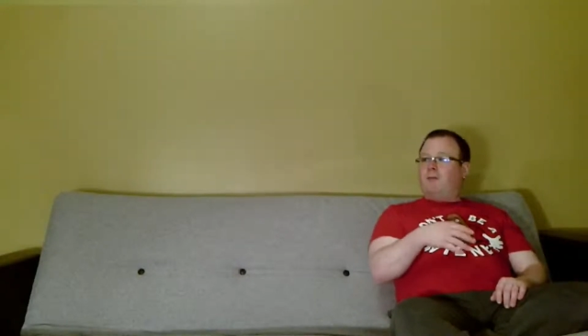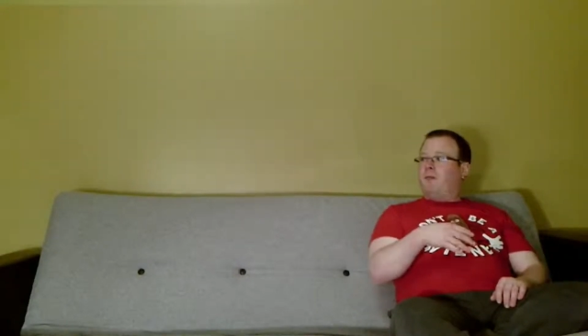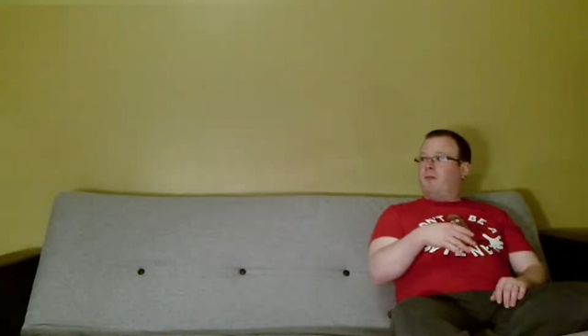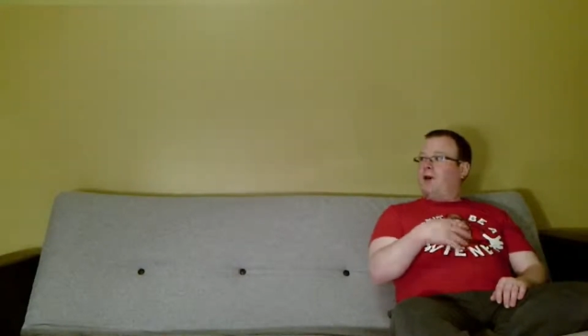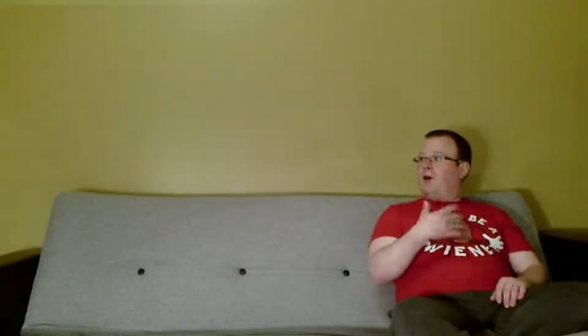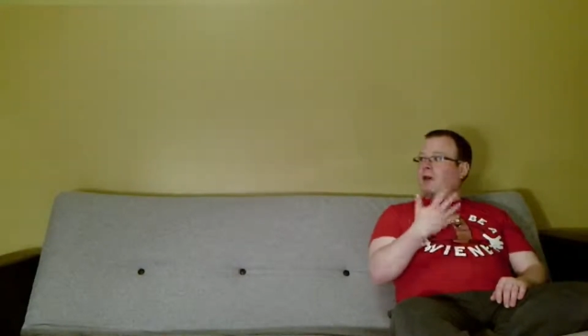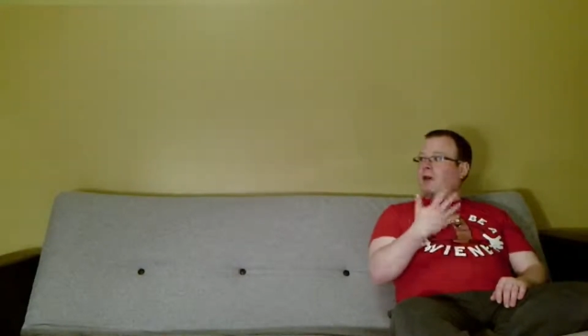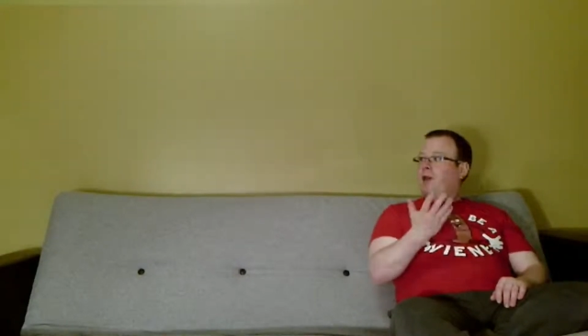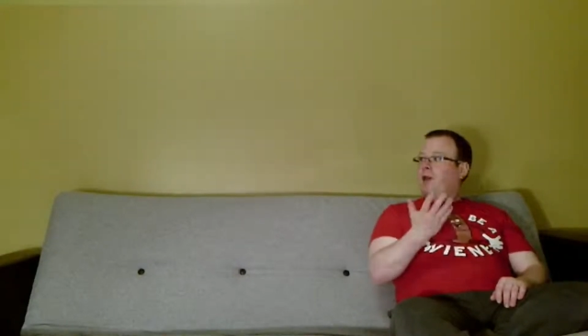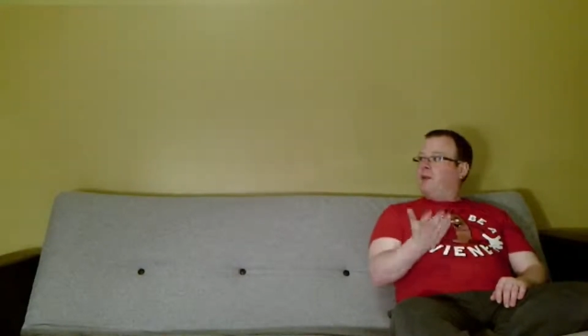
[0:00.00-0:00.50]

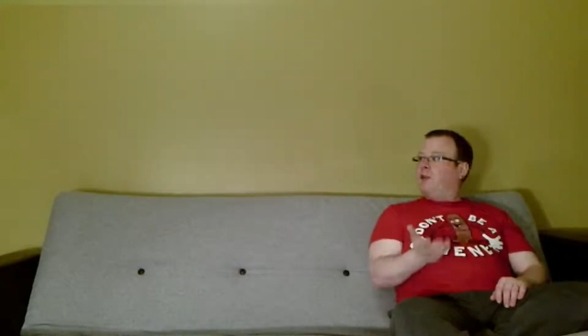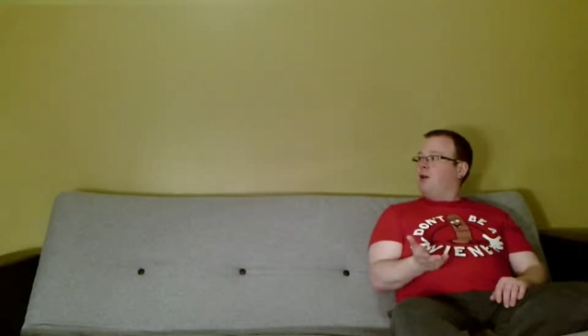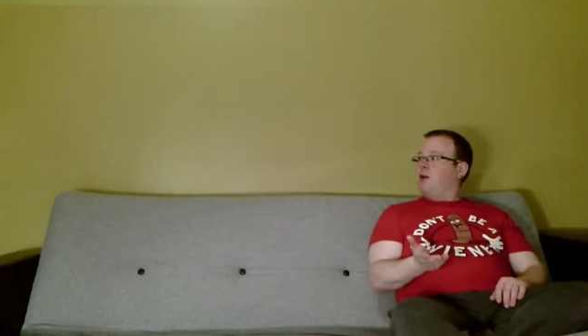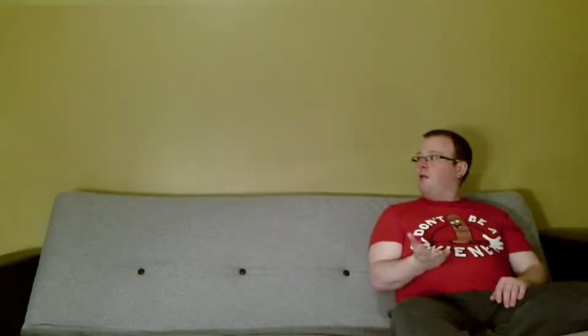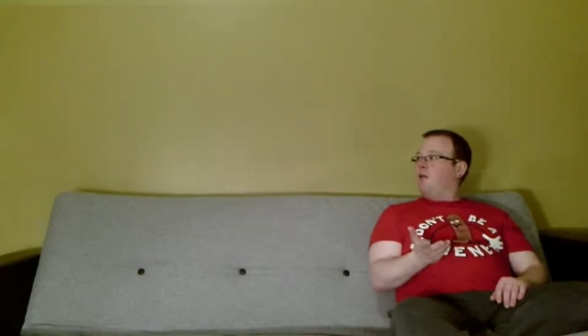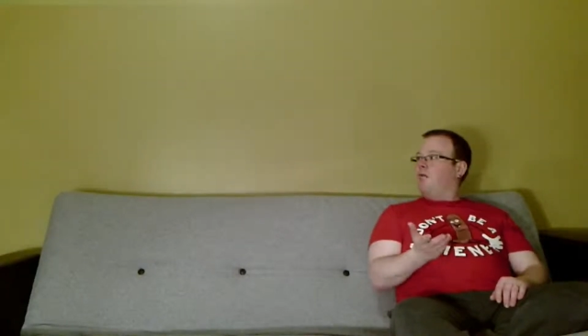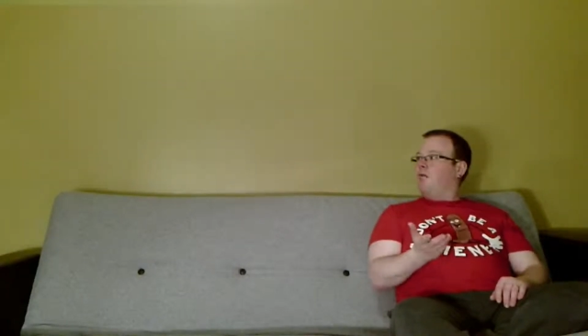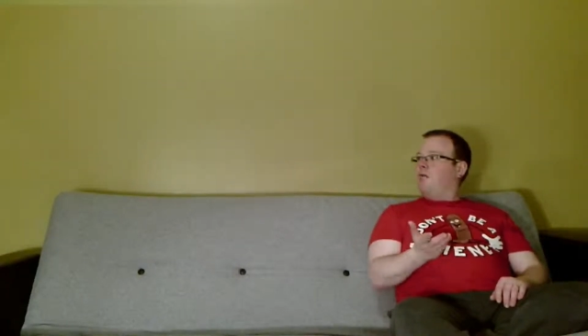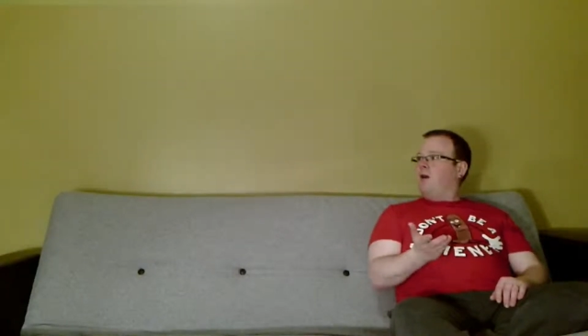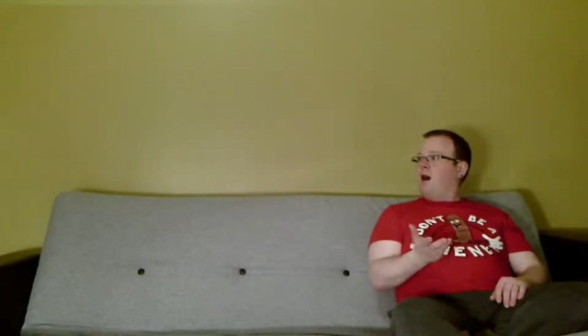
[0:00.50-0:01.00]
my
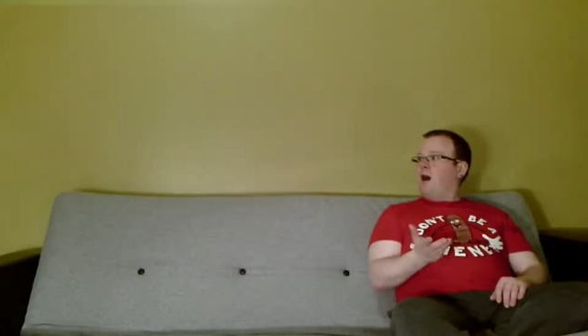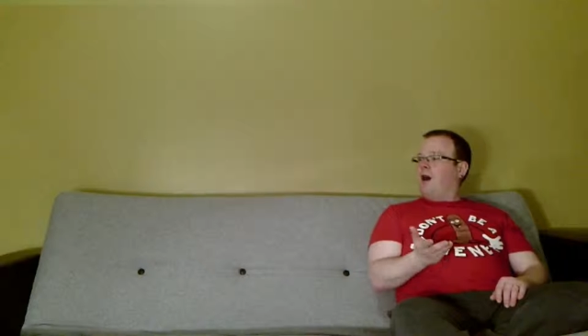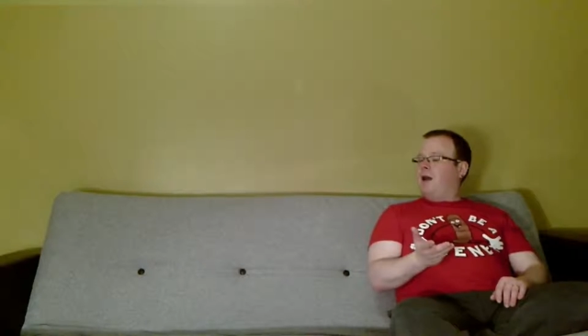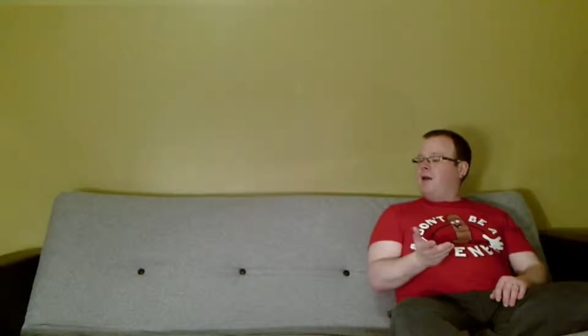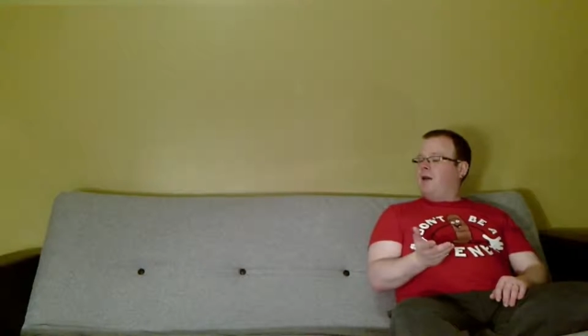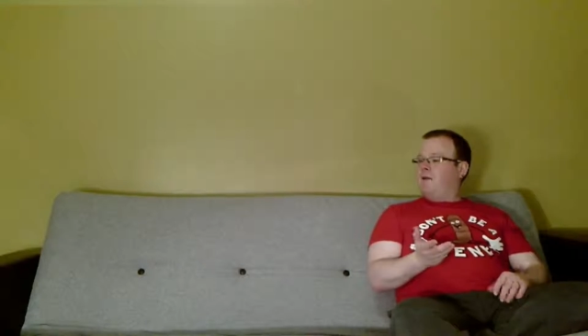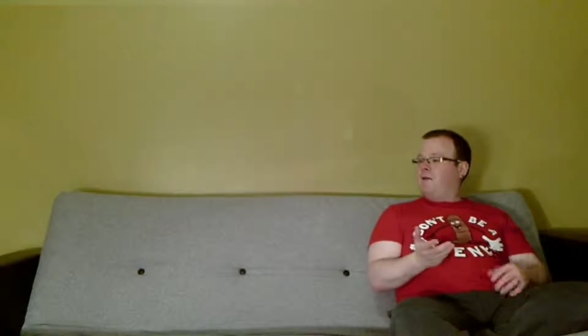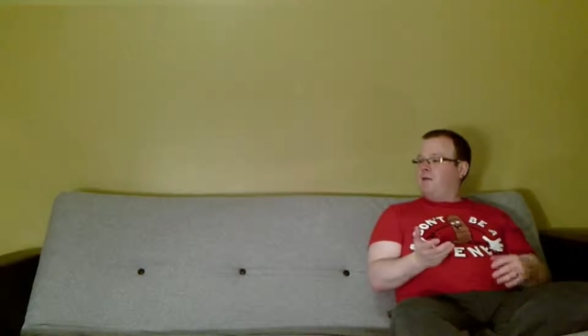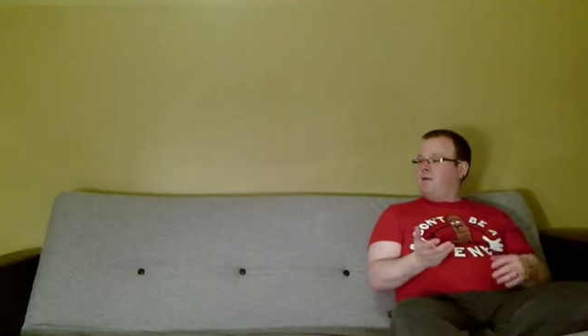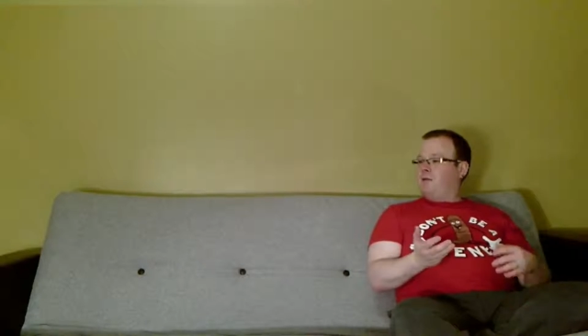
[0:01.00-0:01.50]
top
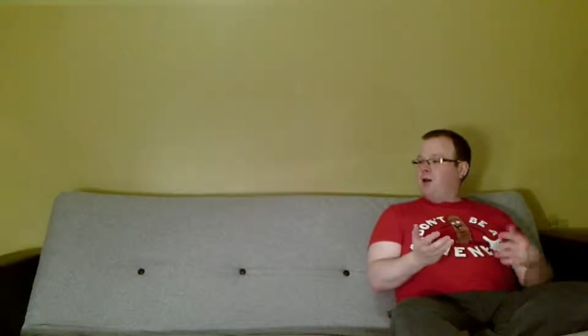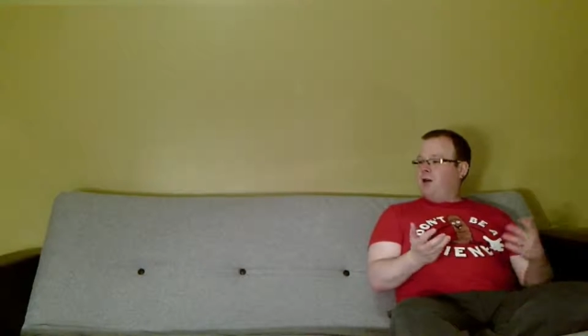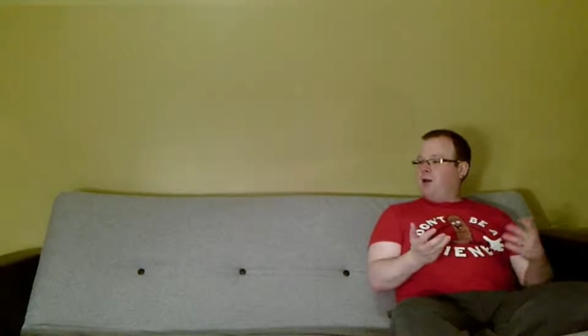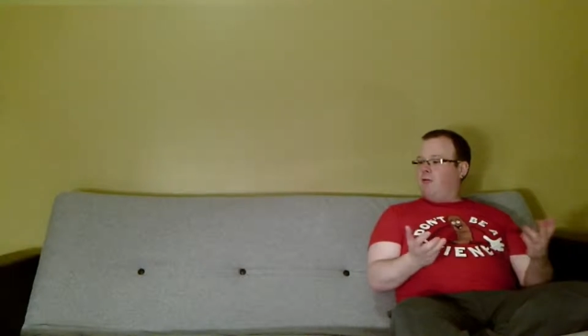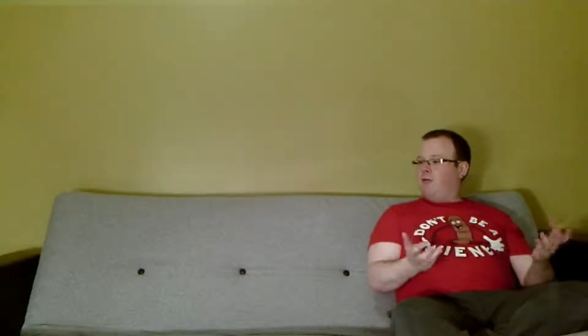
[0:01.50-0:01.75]
5